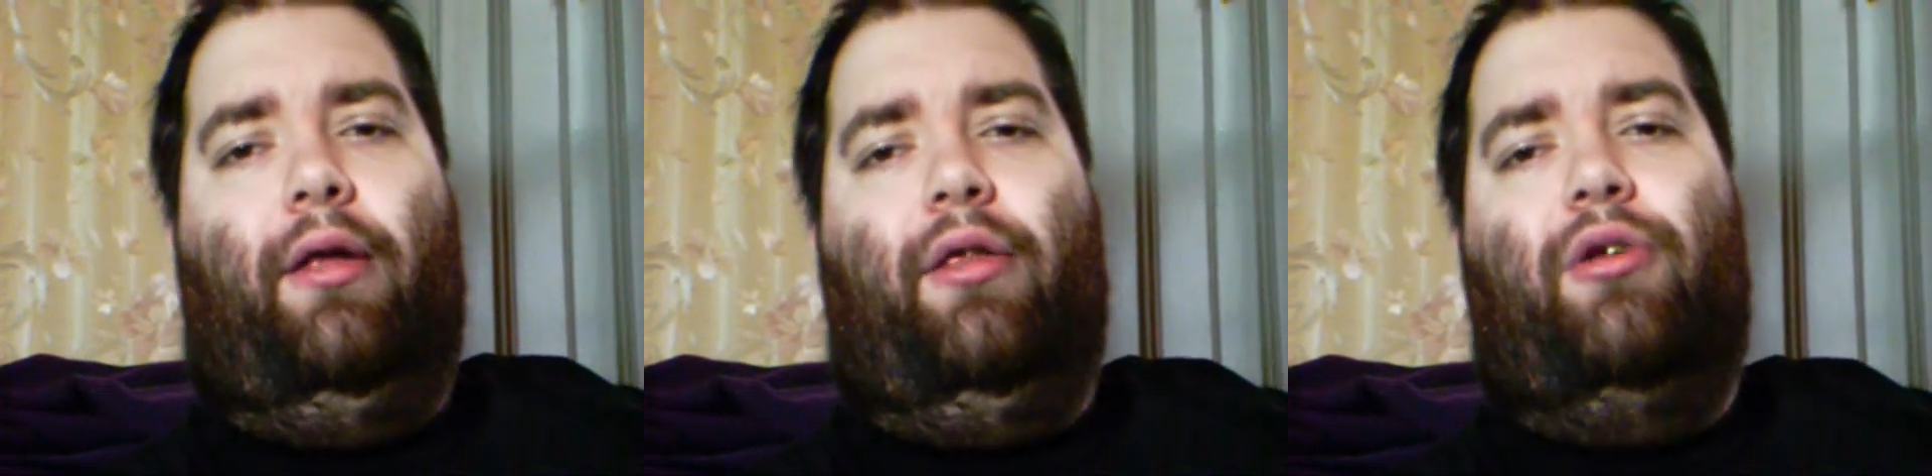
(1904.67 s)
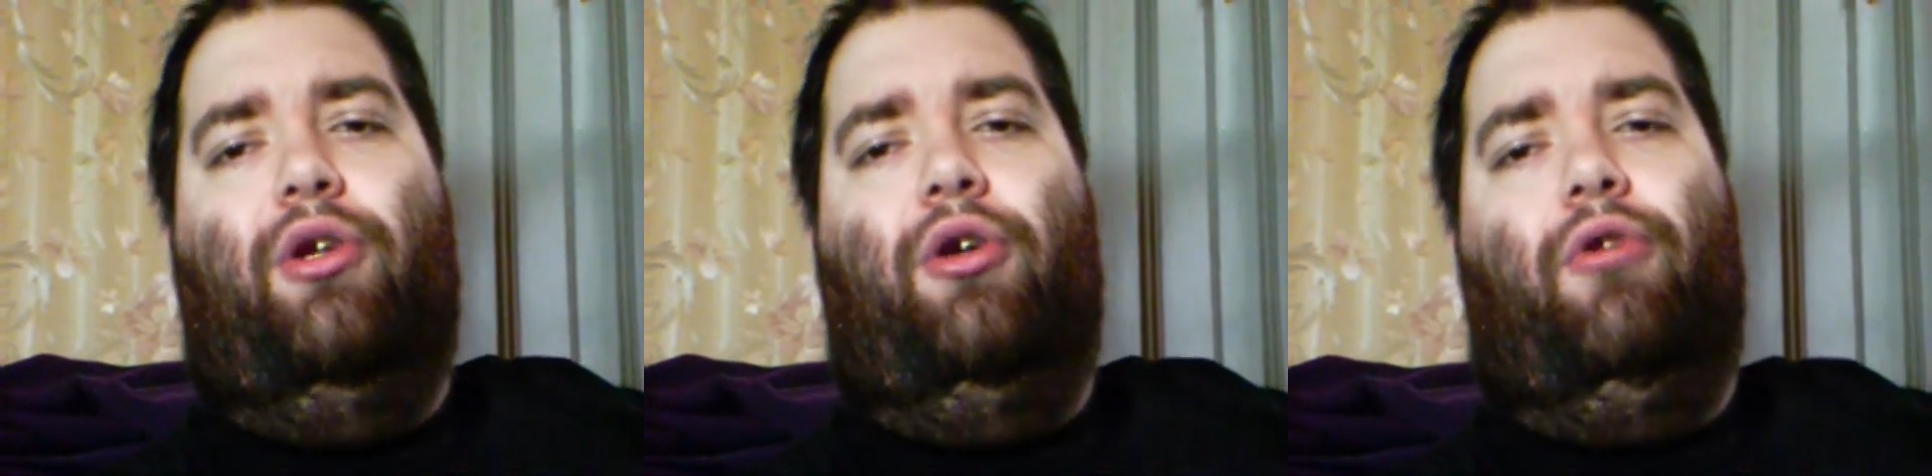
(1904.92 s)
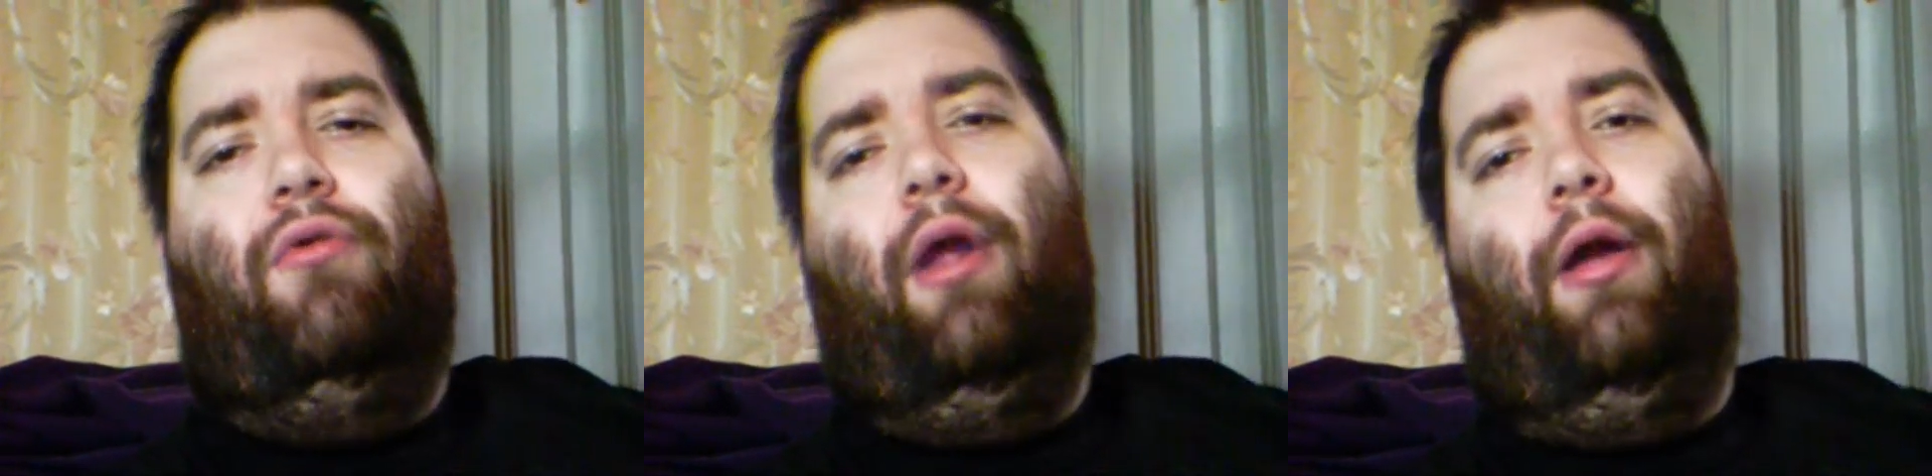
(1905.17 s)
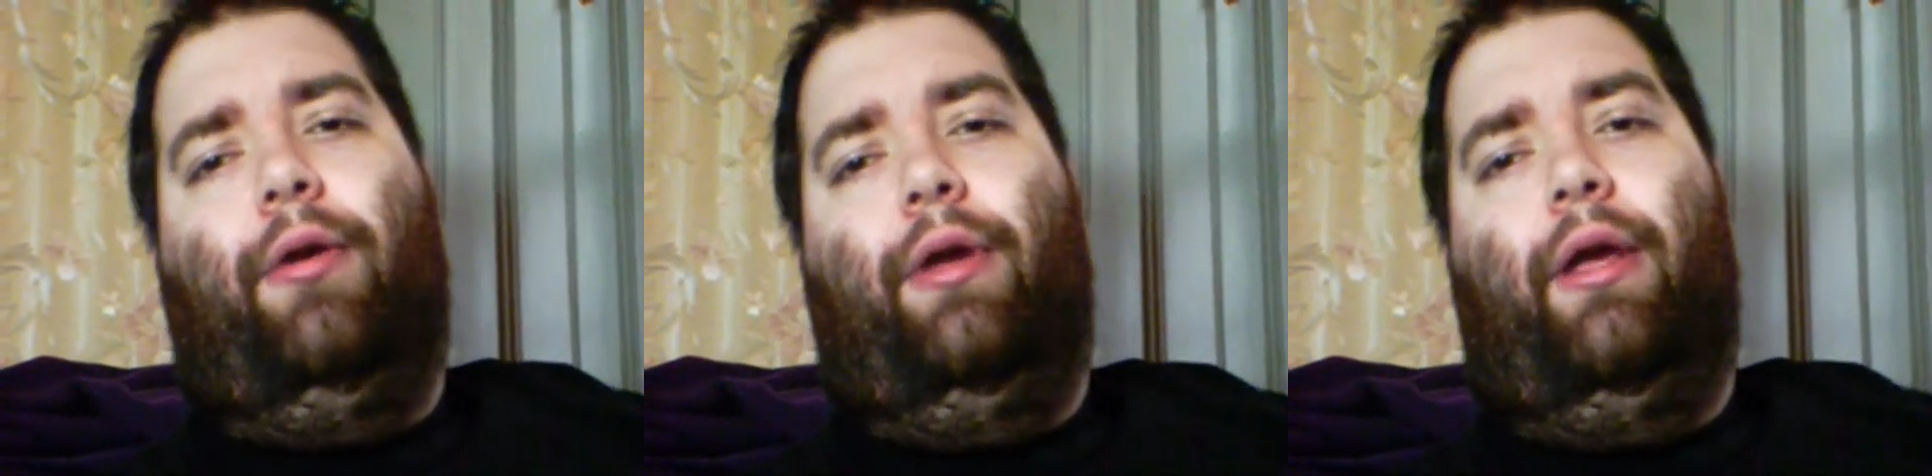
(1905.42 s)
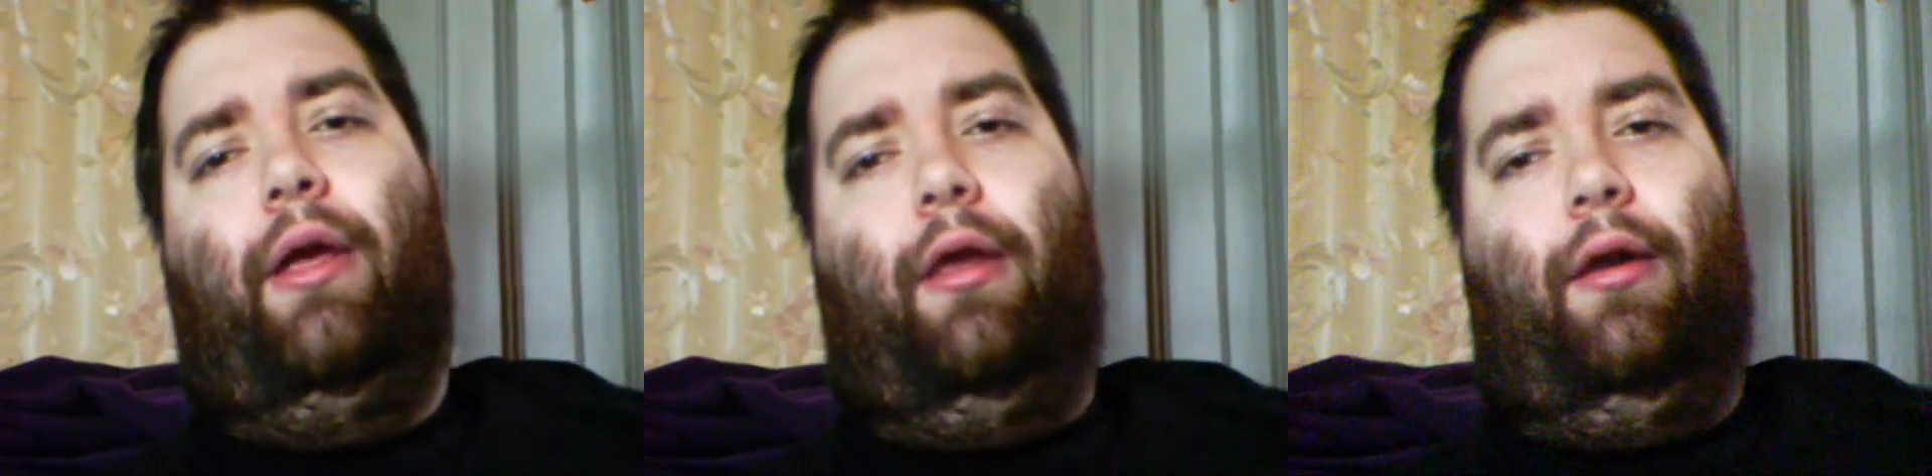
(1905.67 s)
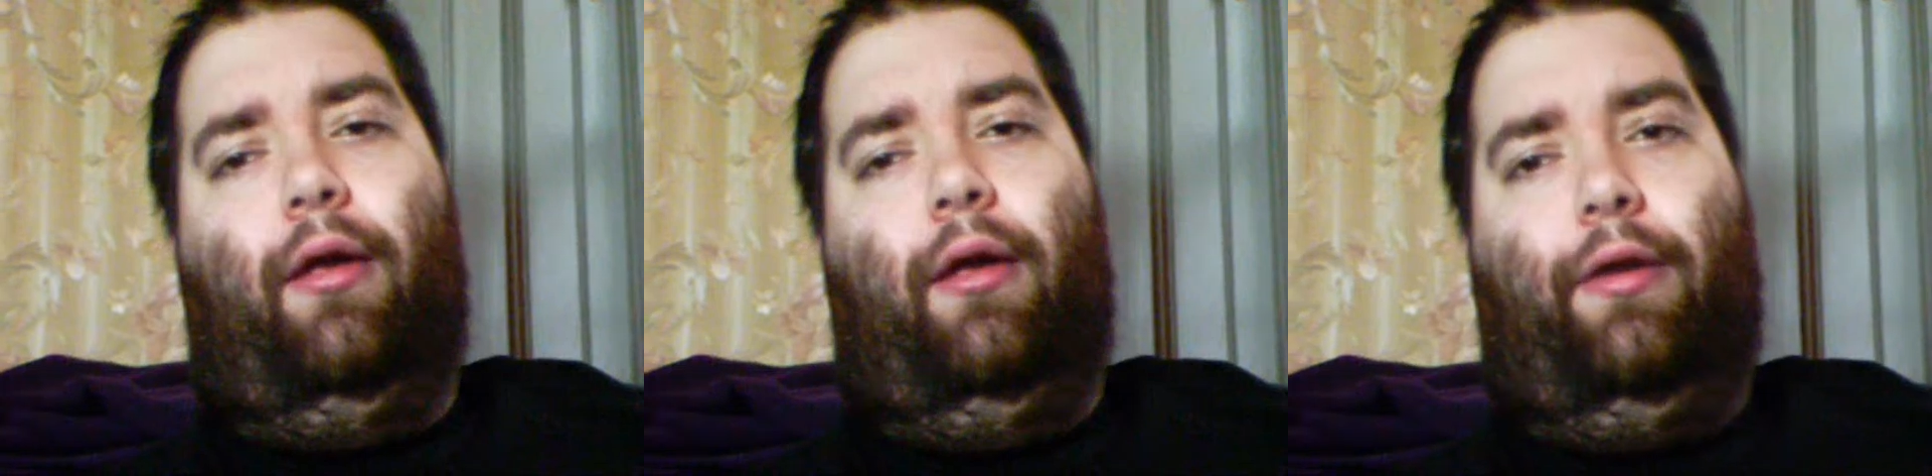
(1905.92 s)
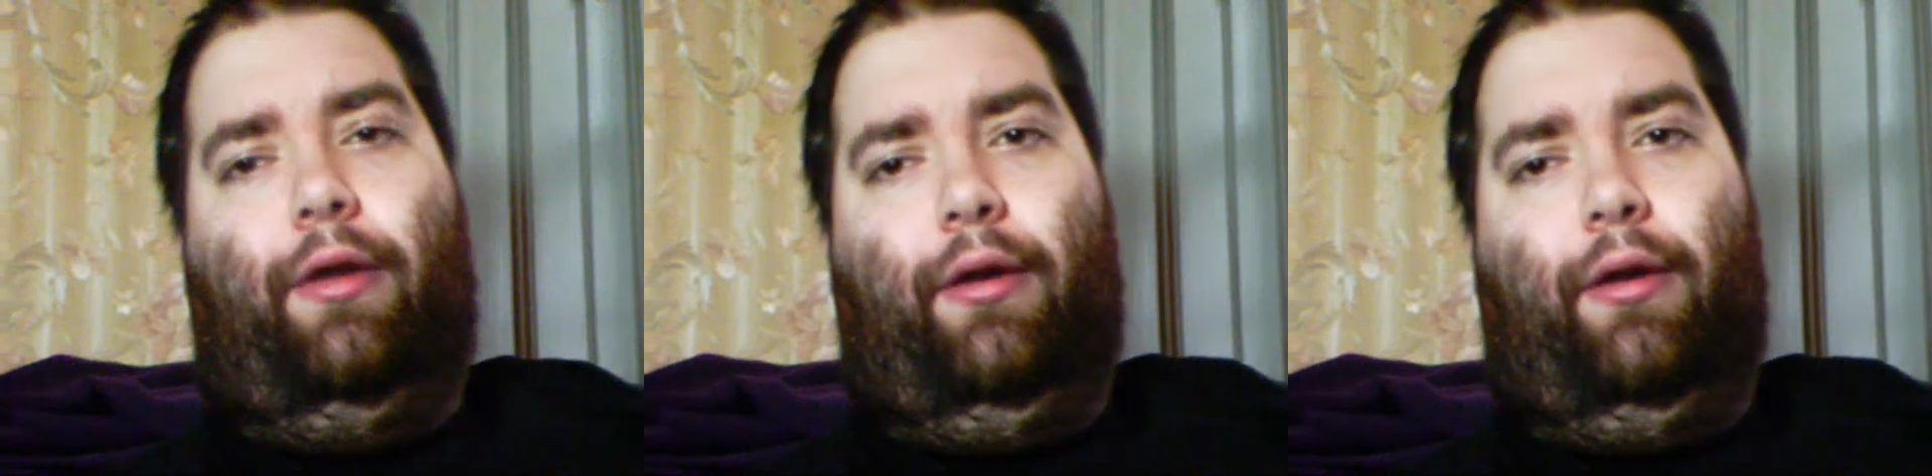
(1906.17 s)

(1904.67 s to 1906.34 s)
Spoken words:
their turn around again, and